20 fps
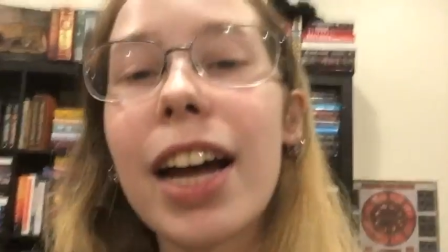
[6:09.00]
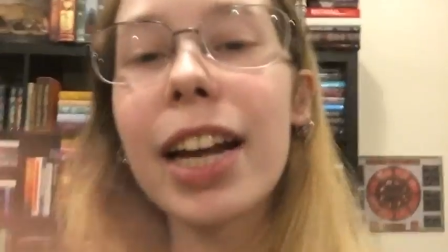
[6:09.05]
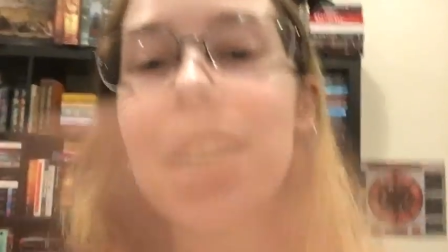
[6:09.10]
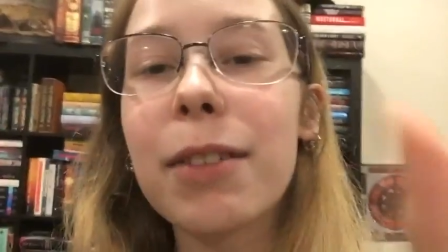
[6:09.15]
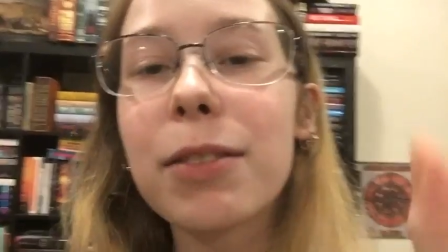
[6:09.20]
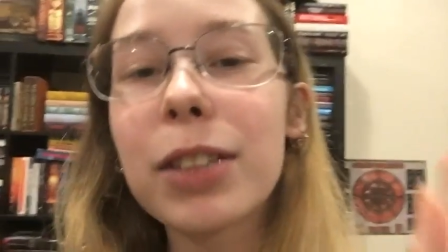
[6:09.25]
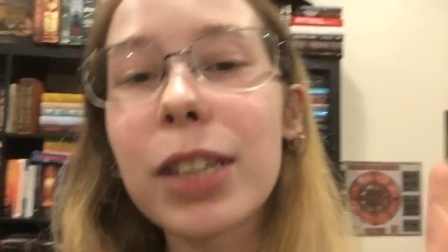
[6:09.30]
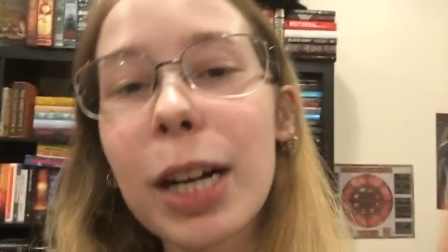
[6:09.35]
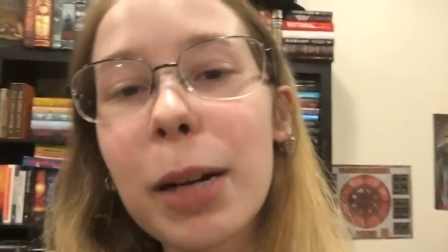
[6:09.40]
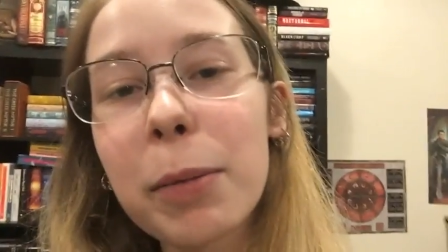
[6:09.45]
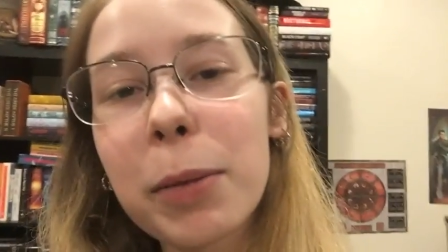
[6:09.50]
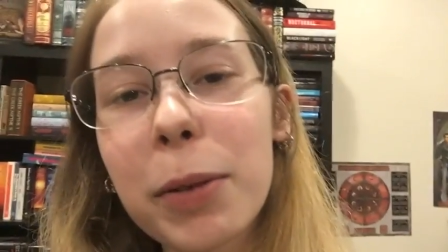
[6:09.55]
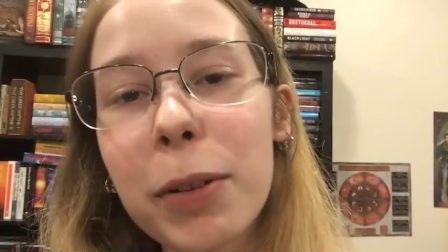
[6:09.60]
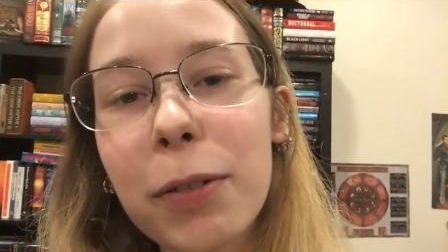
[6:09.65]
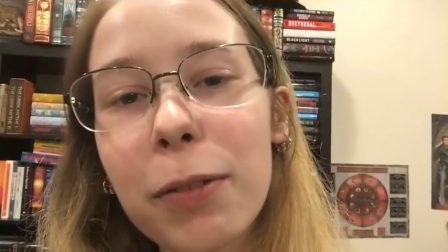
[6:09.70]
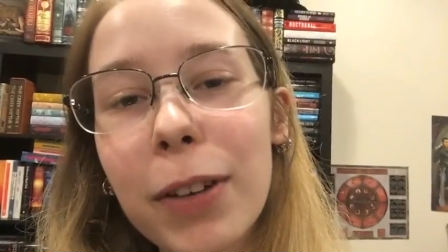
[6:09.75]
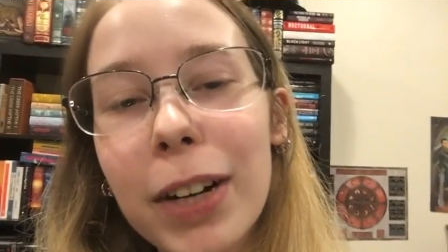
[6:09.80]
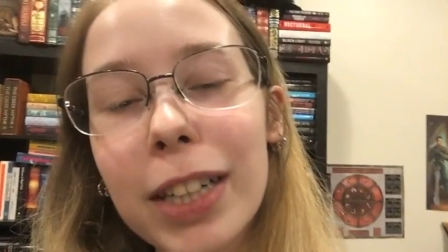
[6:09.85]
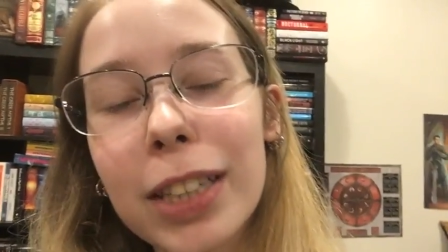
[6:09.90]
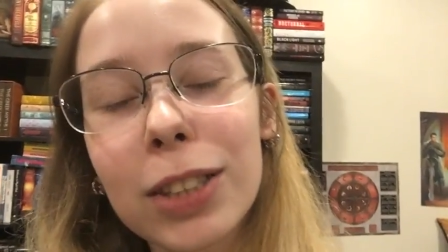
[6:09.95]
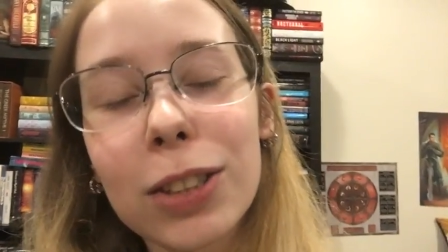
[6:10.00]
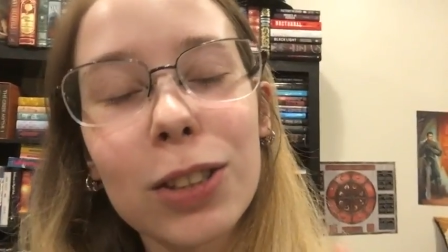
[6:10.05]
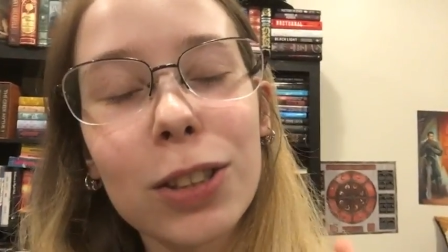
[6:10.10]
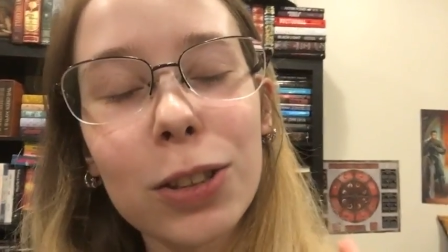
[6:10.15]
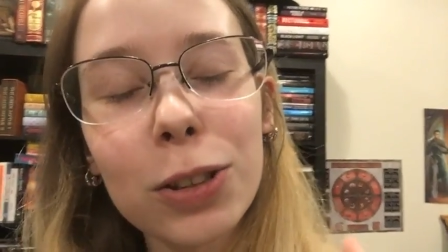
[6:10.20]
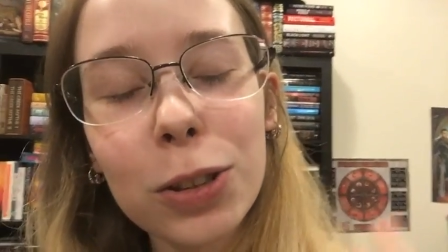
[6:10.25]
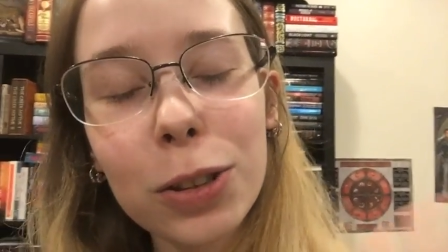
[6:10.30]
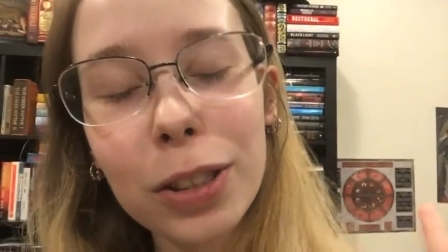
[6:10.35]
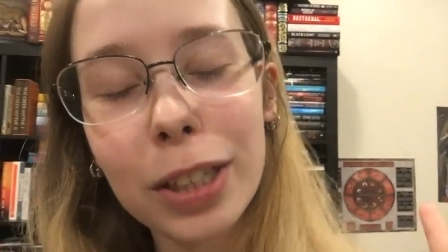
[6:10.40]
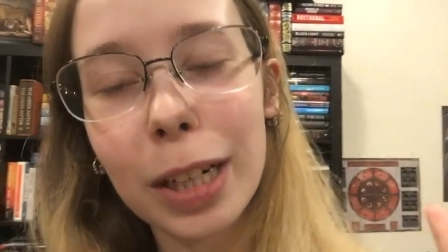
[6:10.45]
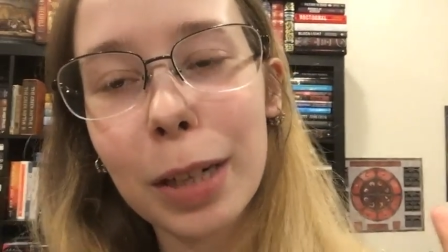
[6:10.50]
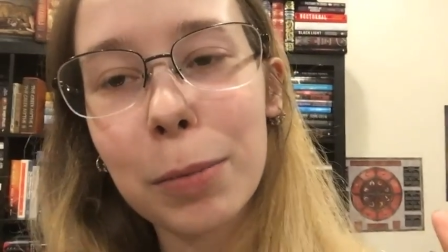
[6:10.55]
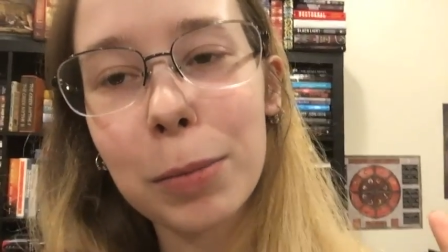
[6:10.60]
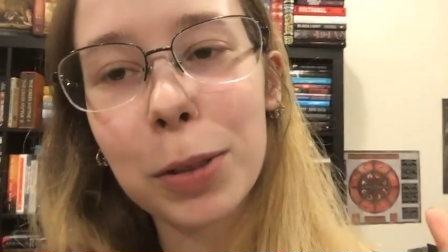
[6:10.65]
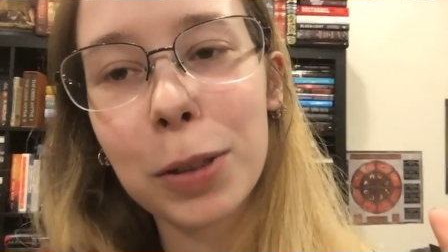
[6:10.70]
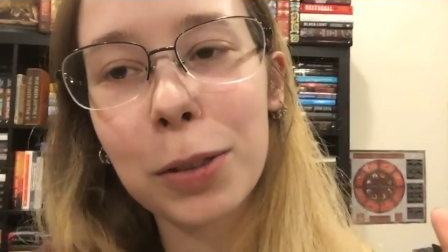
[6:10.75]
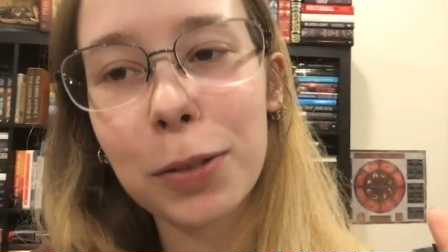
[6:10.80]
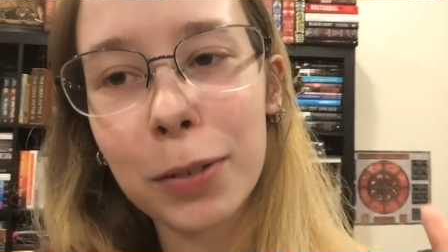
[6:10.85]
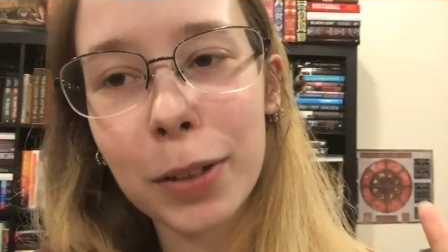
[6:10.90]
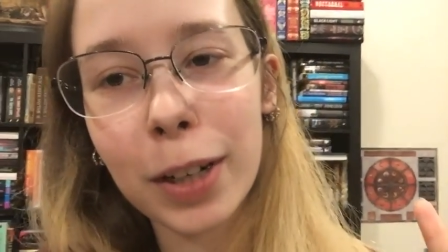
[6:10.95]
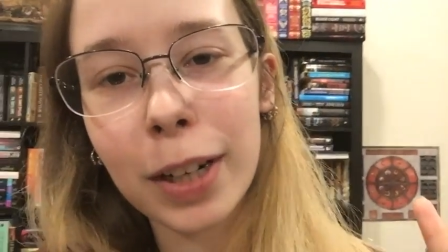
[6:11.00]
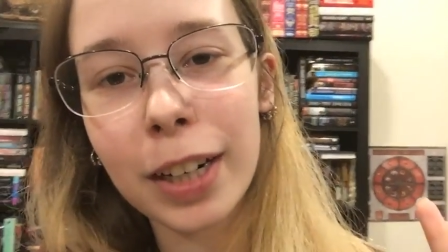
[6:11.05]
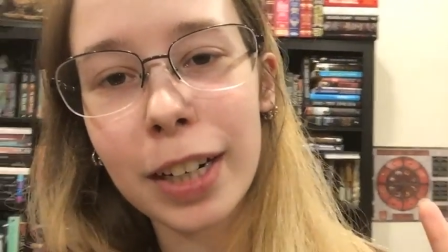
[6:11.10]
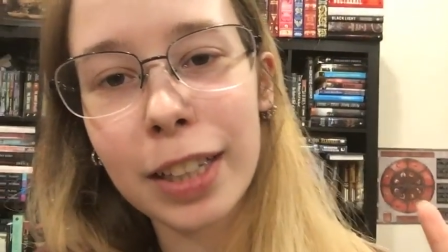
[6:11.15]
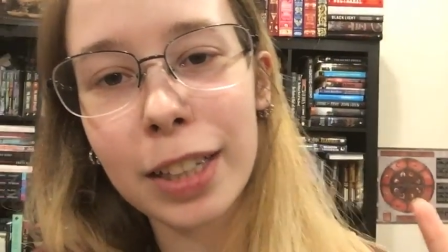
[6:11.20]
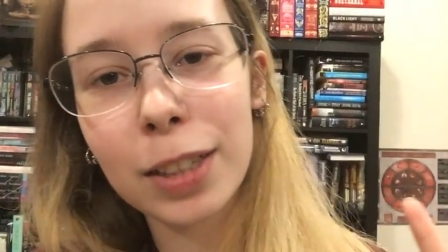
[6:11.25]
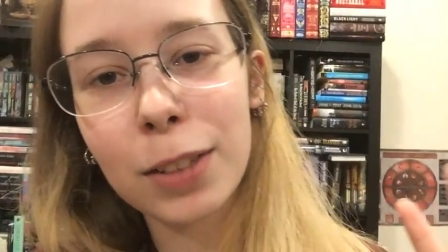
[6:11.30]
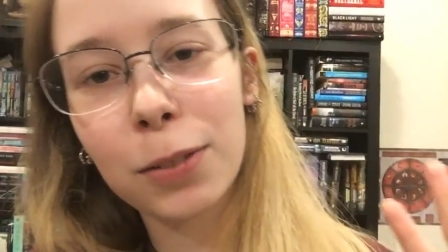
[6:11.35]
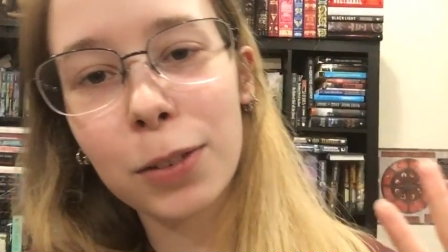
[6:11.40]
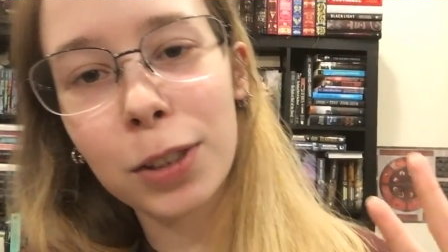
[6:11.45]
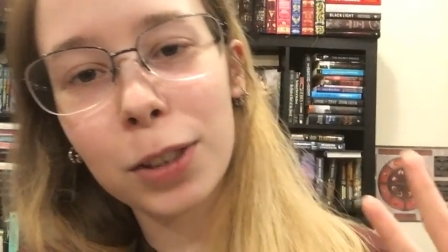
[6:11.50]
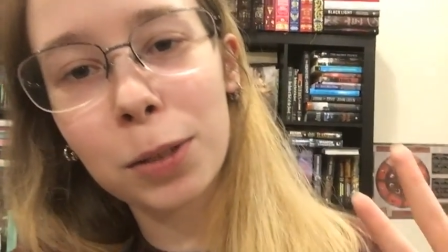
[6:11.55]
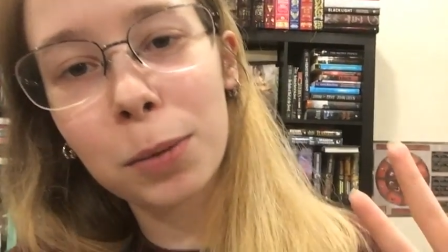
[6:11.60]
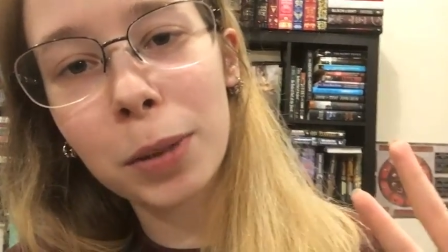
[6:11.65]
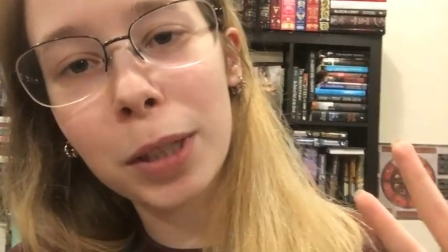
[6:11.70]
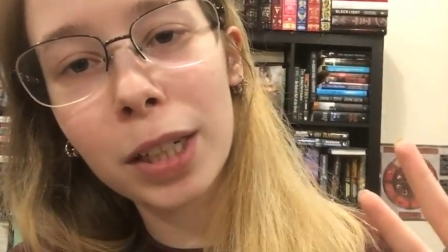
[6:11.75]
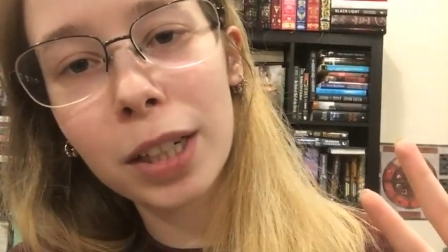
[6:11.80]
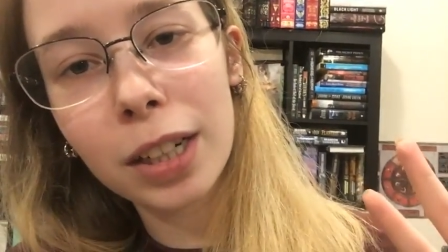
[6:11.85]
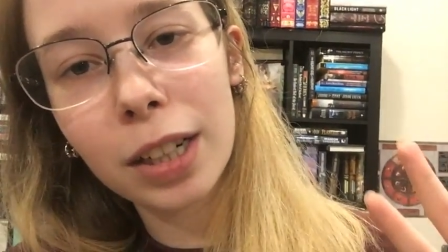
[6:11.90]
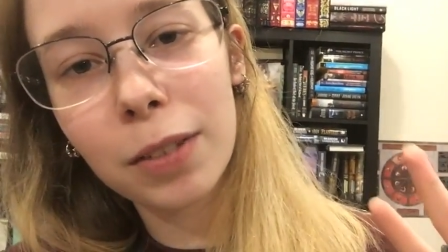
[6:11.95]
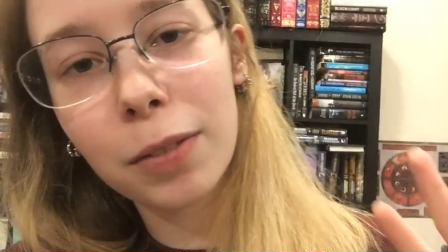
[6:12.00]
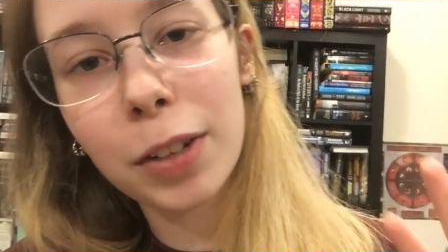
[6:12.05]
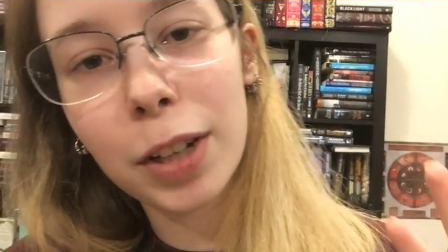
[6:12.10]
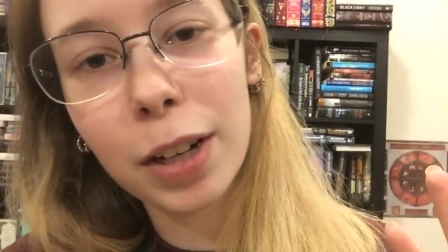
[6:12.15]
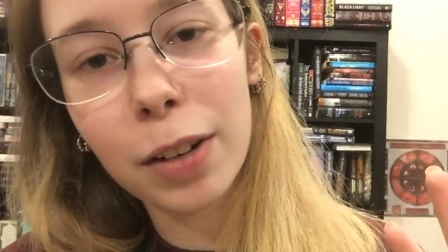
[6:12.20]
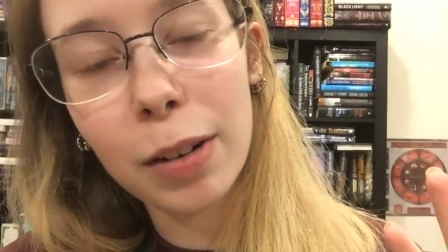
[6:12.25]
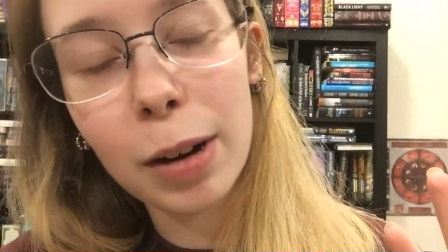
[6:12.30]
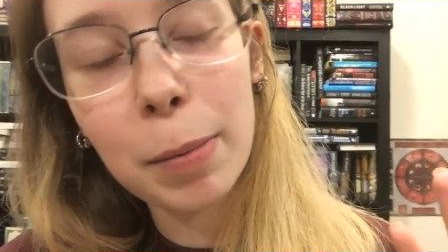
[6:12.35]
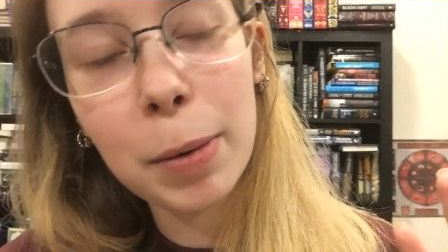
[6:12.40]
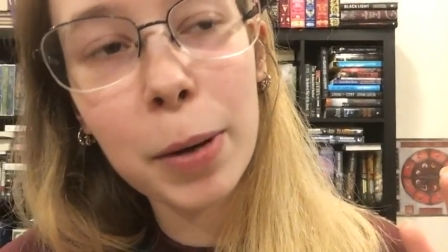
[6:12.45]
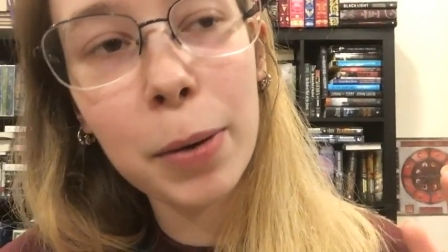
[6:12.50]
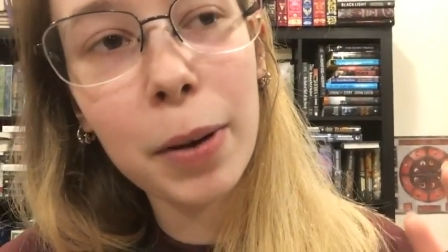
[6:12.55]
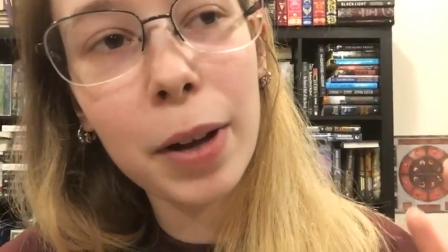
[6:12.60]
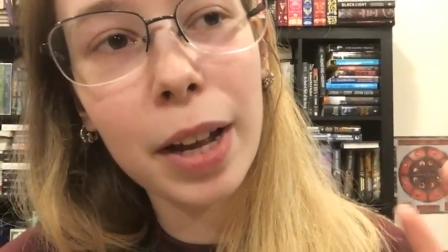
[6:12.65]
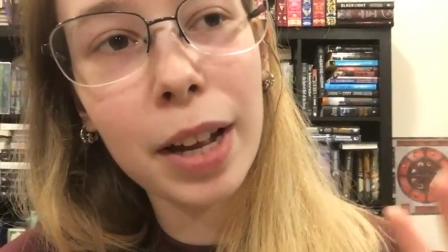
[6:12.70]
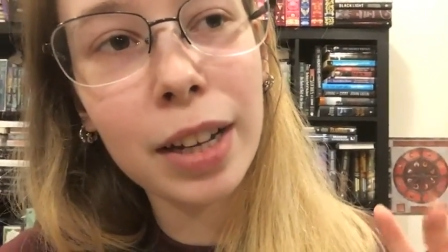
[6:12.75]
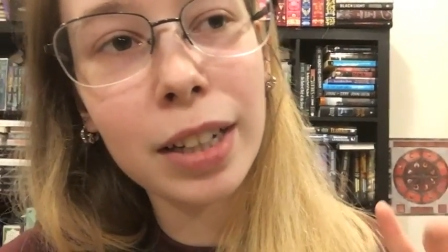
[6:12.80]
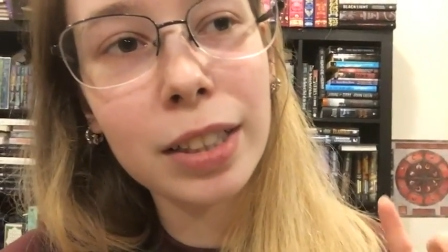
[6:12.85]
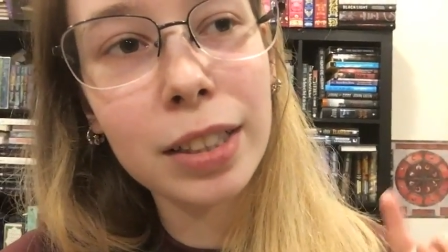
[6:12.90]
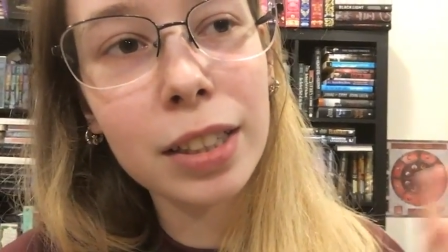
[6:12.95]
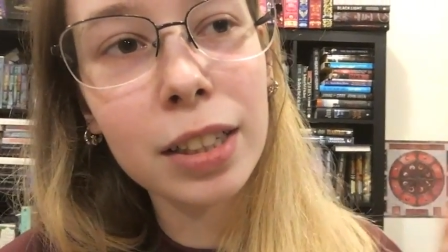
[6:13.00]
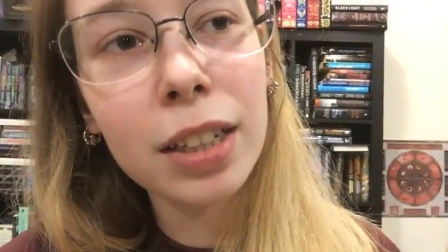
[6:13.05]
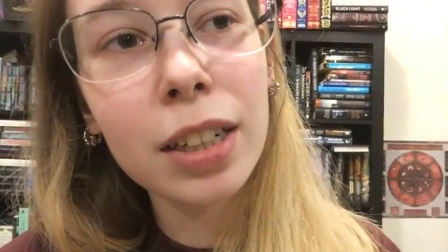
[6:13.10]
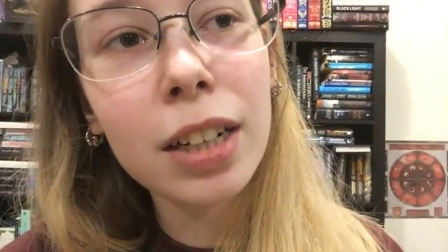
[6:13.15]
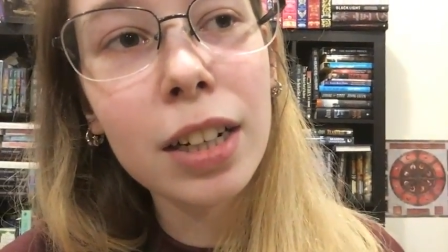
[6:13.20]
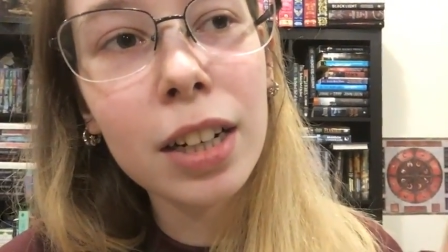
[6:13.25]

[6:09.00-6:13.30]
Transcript: I have Skyped with friends two times so far in this first week of NaNoWriMo, and